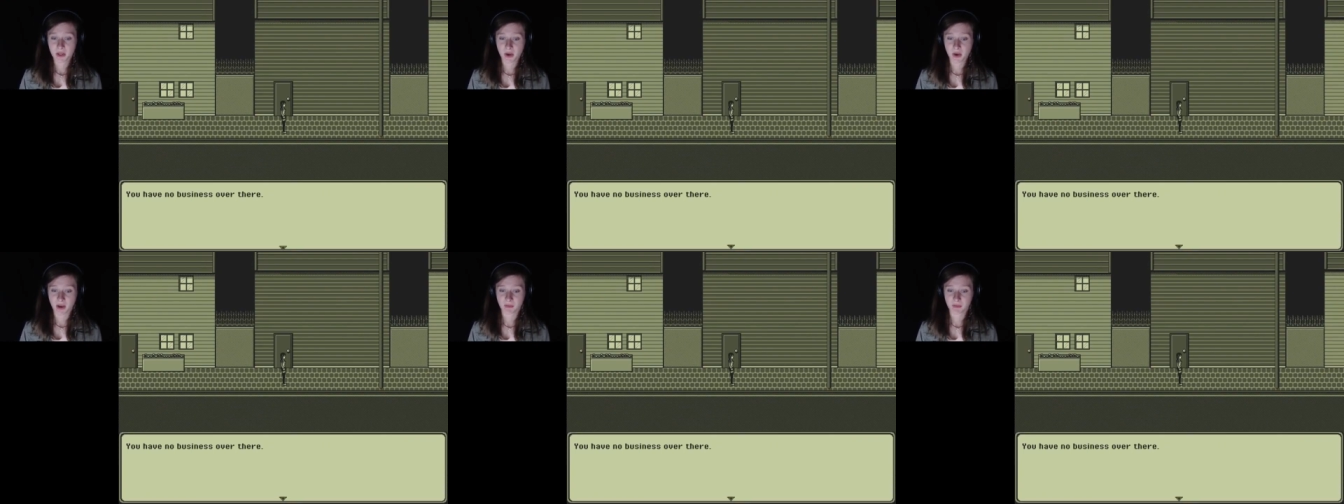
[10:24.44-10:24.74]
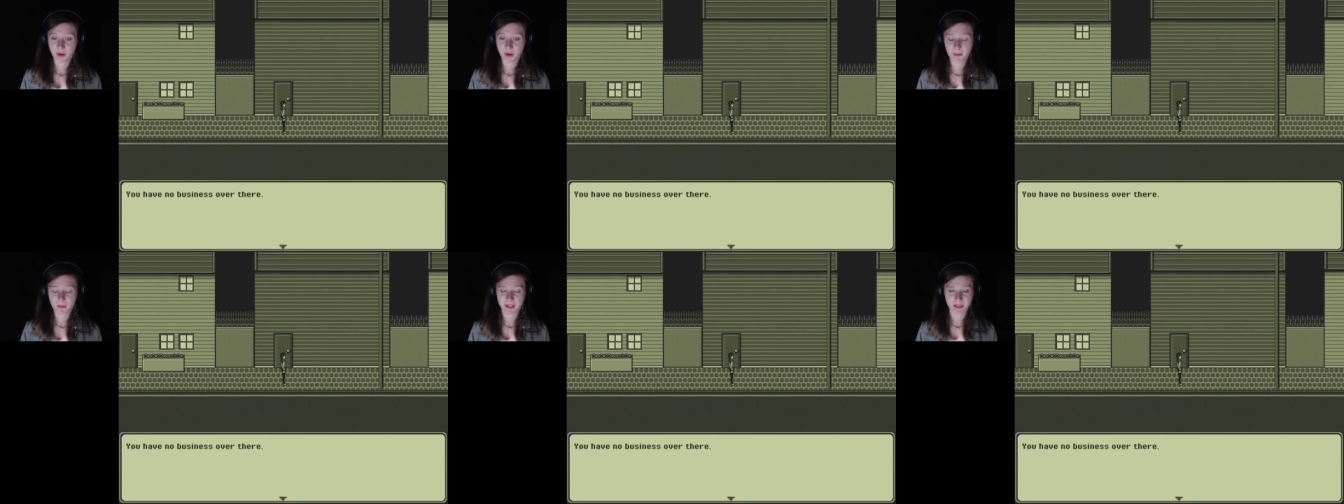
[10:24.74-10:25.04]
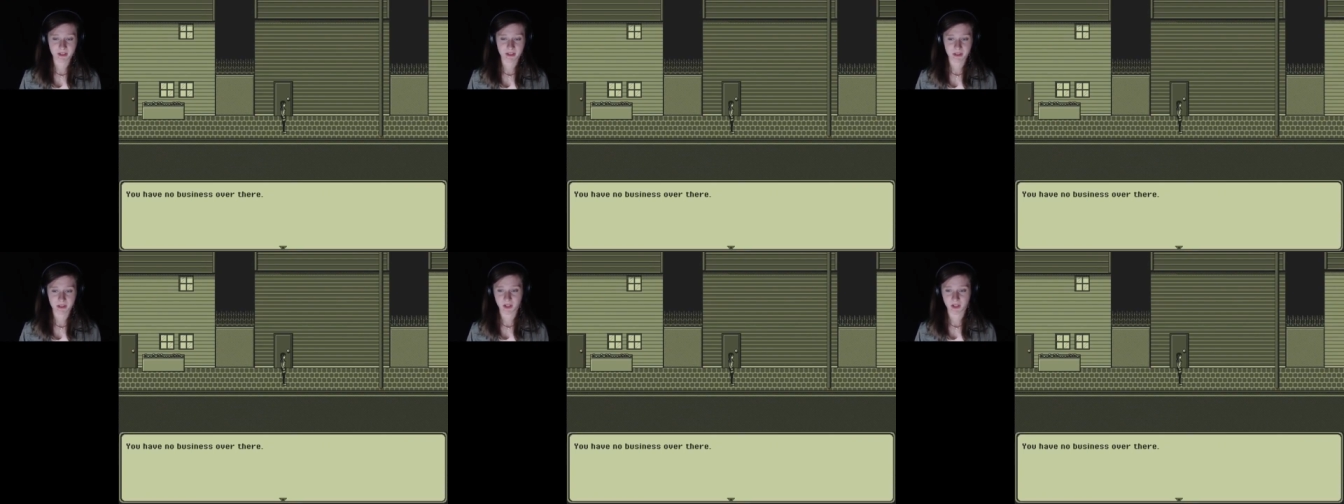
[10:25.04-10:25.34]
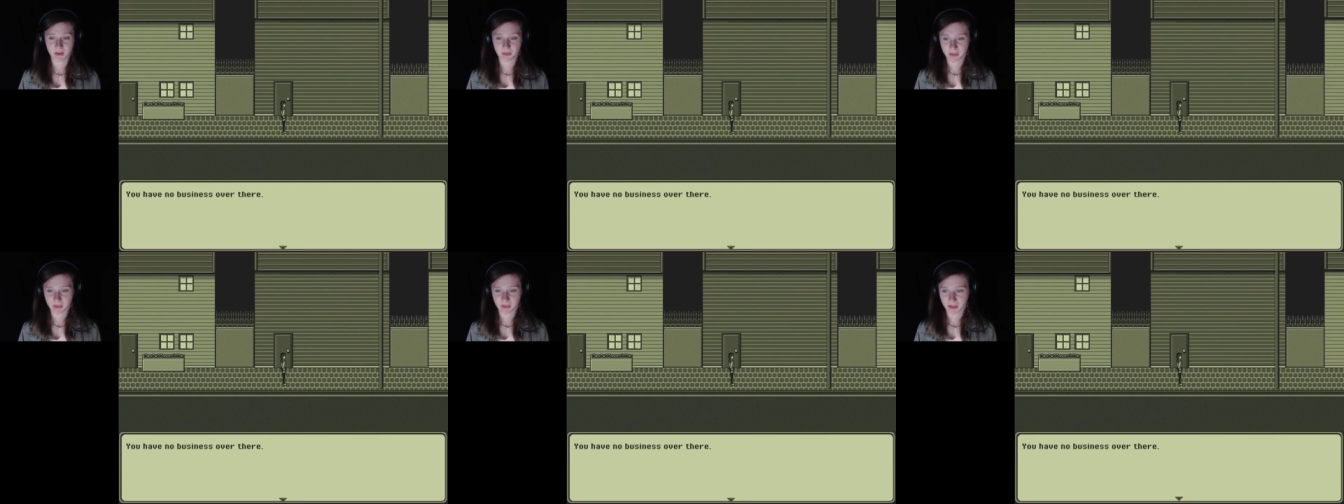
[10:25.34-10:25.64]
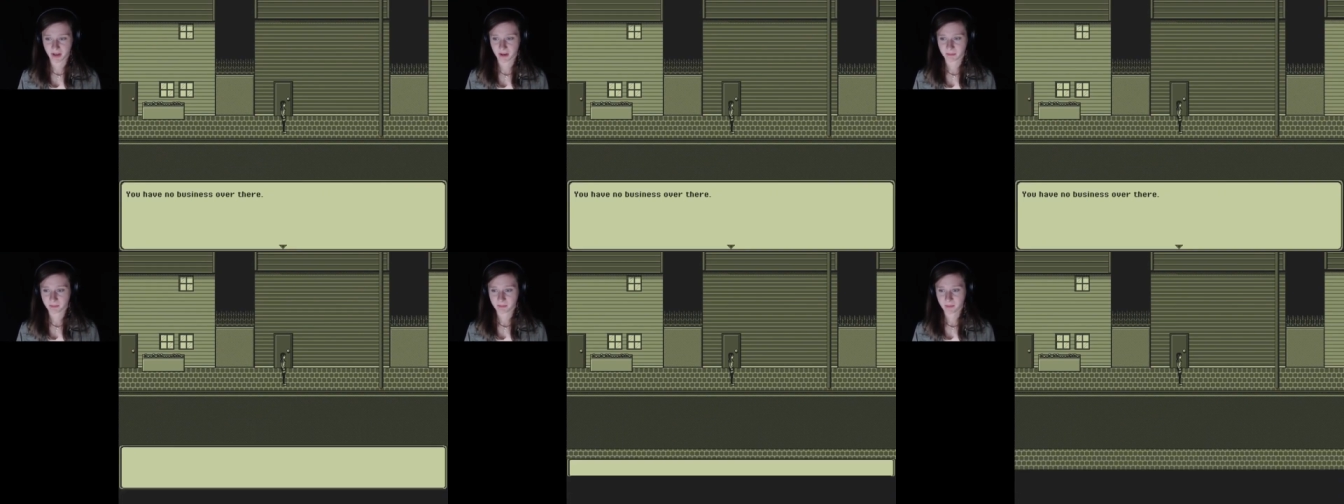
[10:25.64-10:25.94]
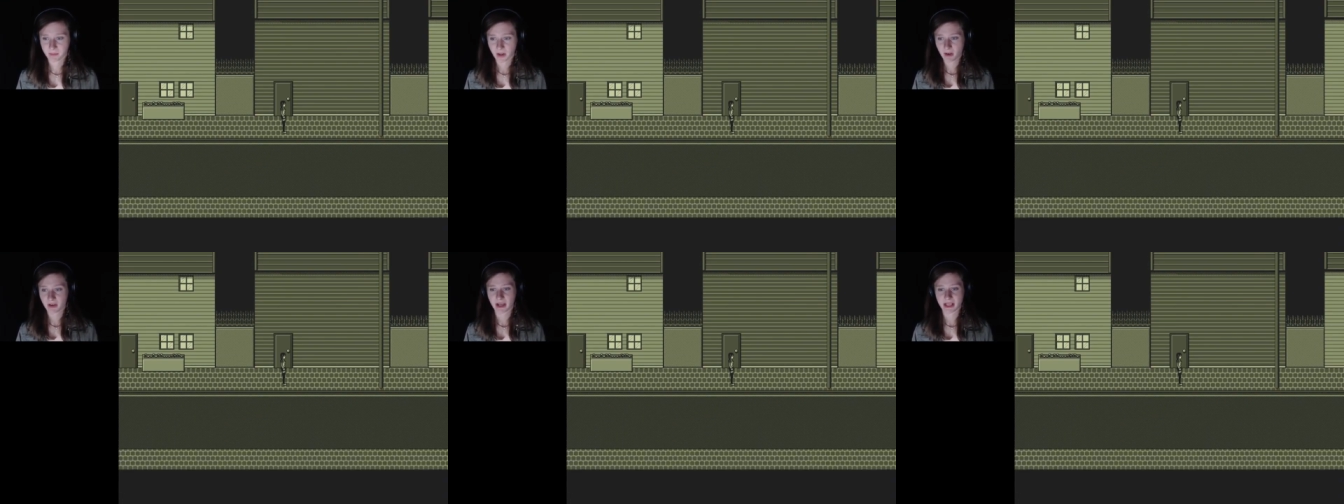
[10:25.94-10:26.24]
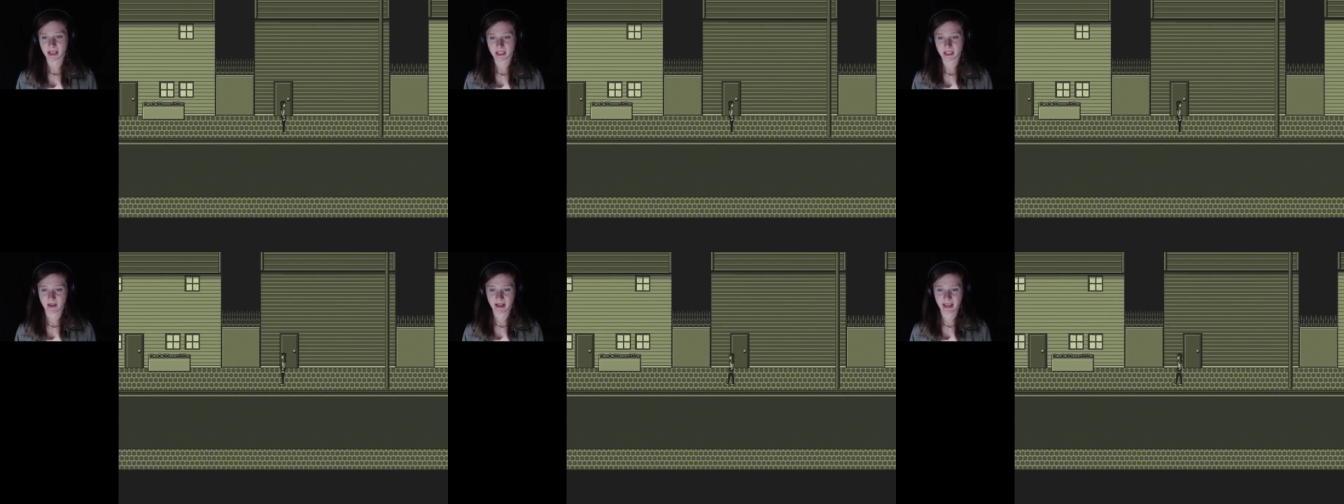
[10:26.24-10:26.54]
You have no business over there.
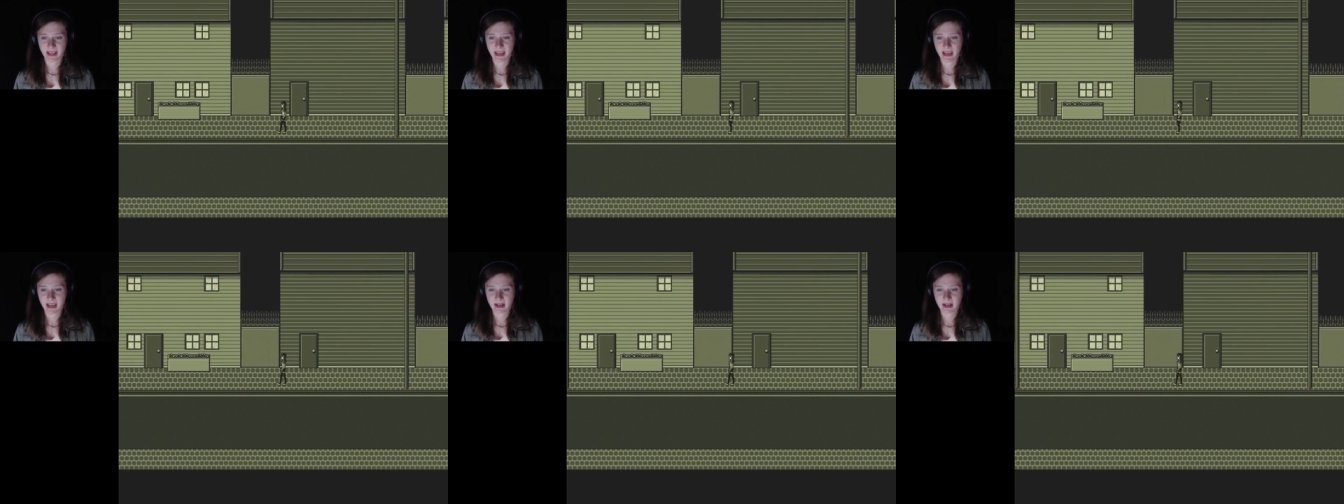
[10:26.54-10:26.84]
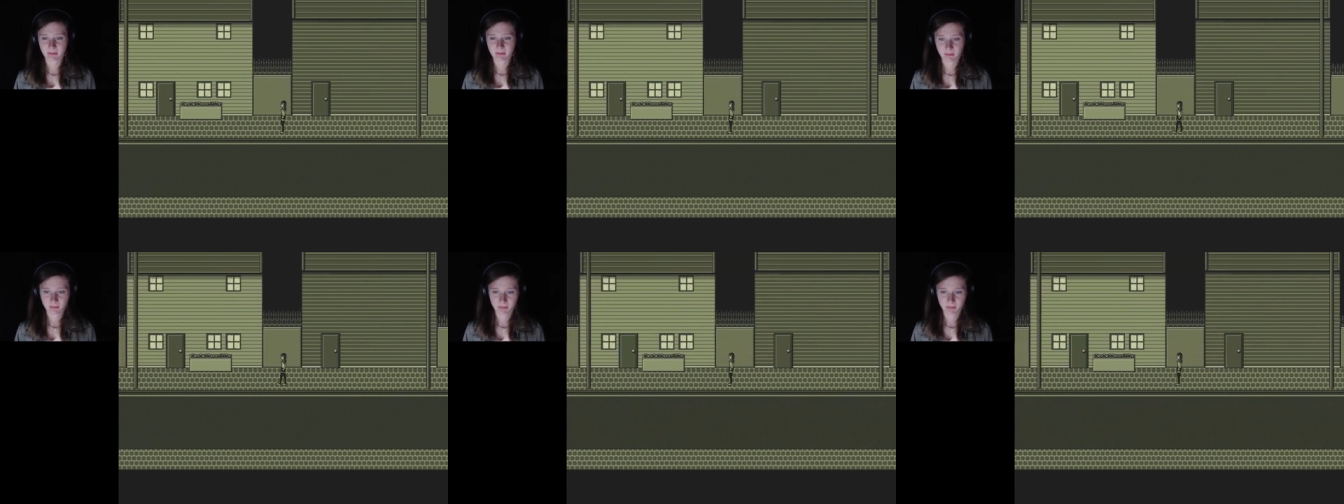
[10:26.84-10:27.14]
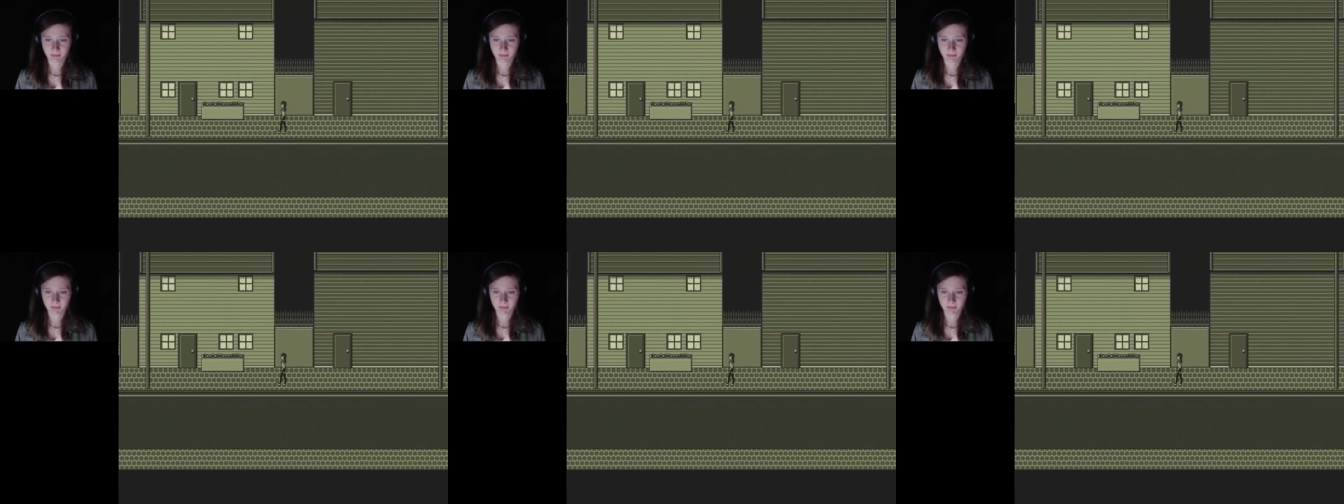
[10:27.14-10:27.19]
Okay, so I can't